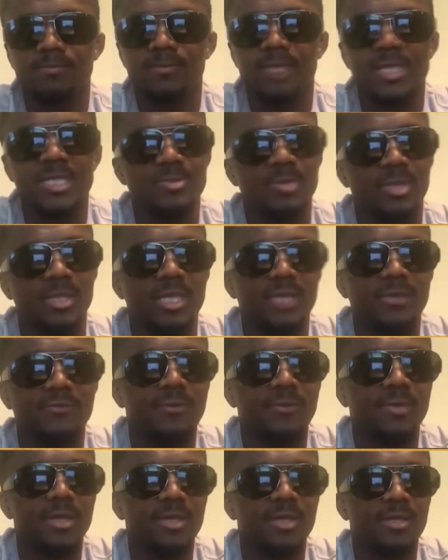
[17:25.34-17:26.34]
his belief
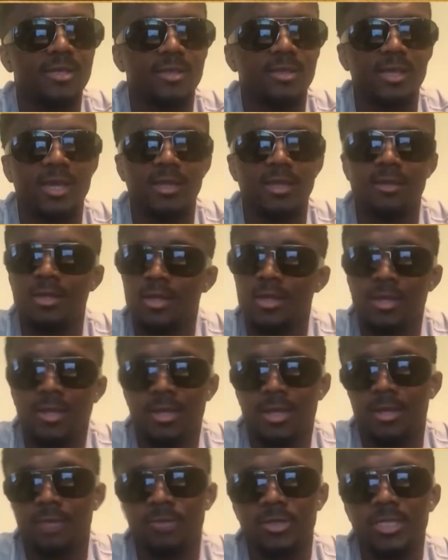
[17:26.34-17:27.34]
in me and
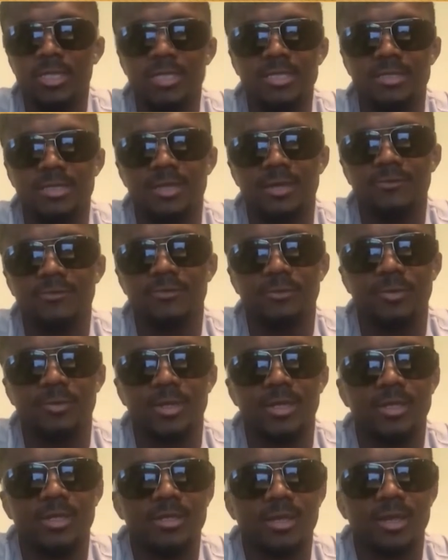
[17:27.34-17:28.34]
really his love for
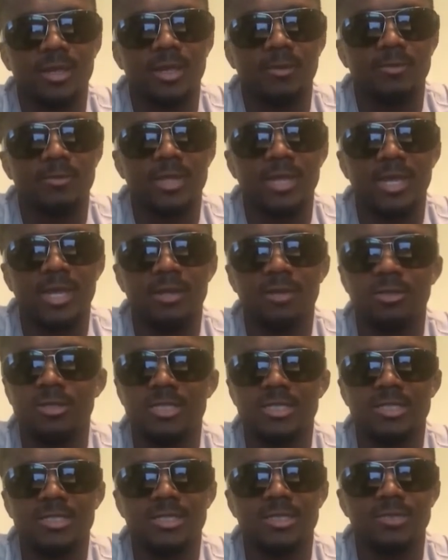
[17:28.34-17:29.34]
me, not only
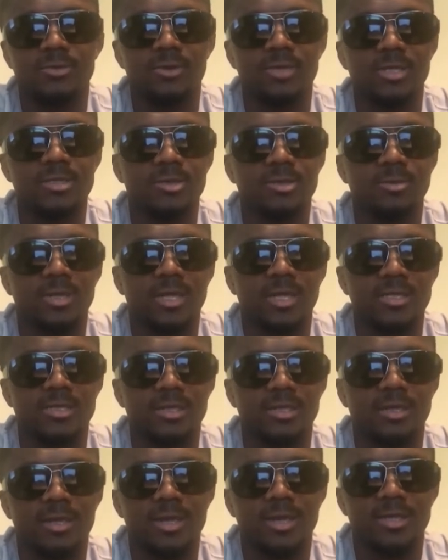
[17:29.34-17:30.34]
just as a wrestler, but
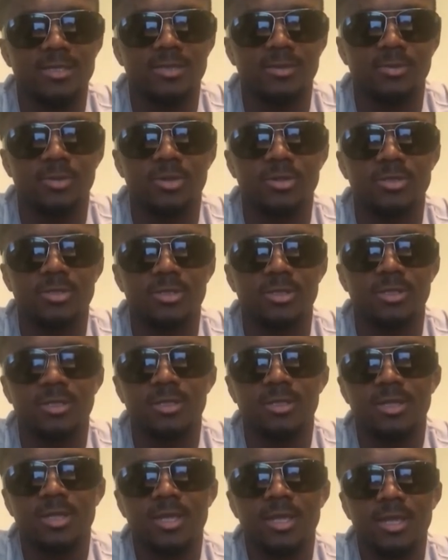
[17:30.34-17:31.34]
as a person.
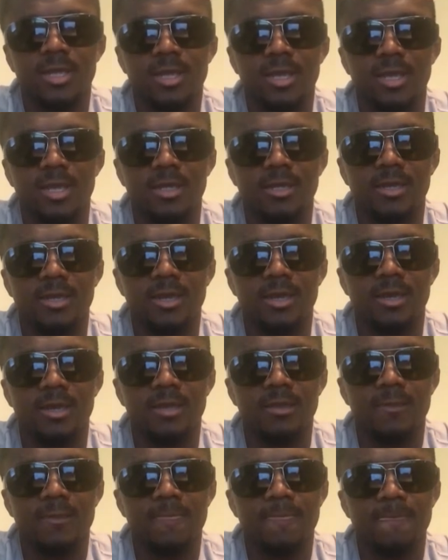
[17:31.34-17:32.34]
And
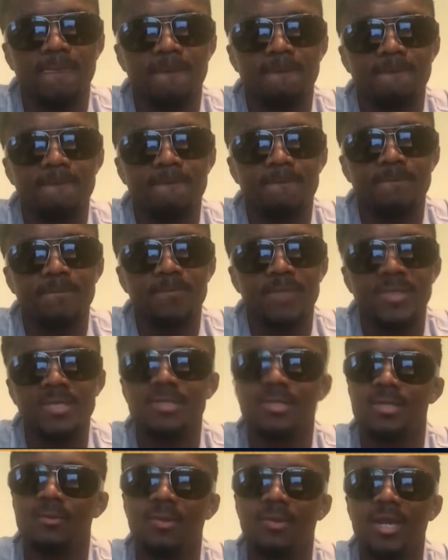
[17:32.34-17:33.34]

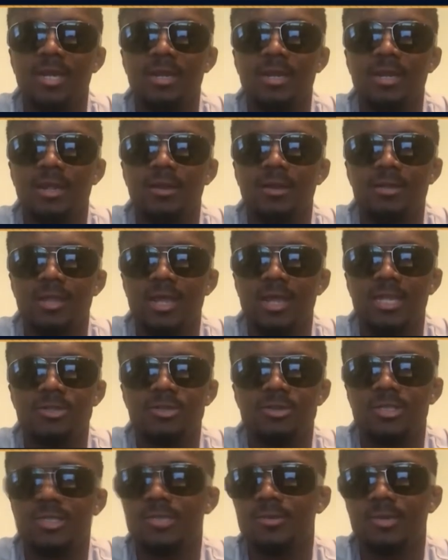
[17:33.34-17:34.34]
he's somebody that I
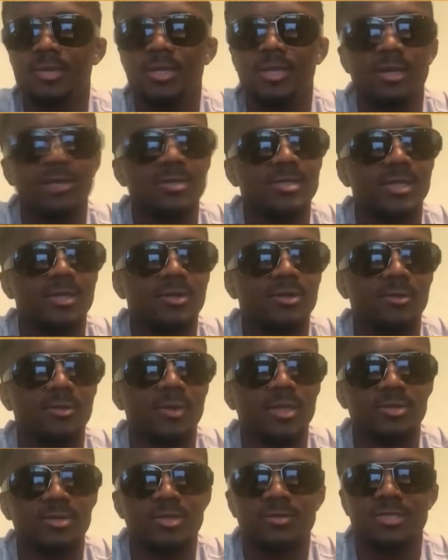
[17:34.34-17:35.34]
trust to be the caretaker of
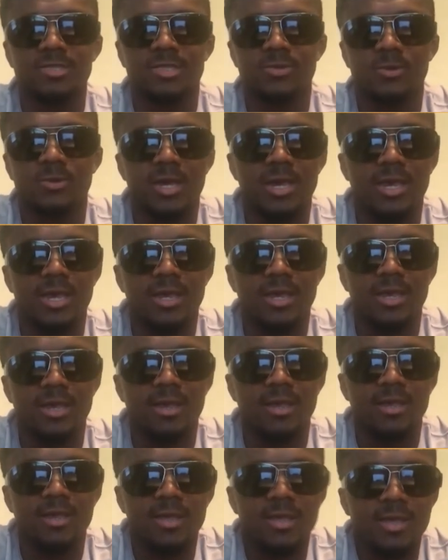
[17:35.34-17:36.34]
my dreams. That's why
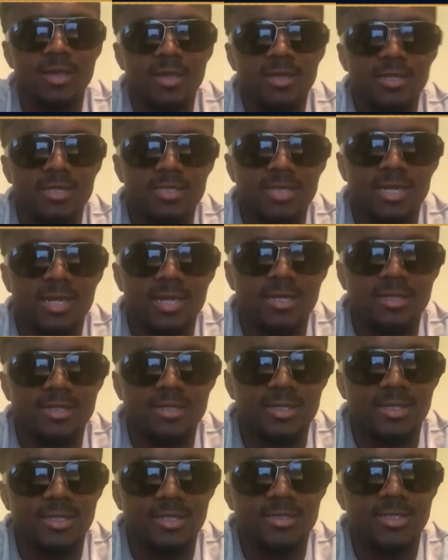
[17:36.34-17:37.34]
decided
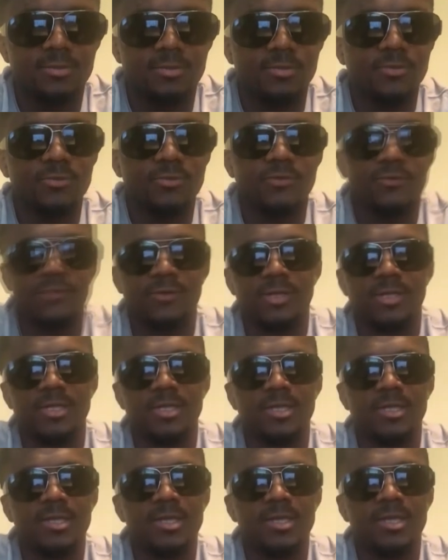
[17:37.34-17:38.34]
to move to Philly,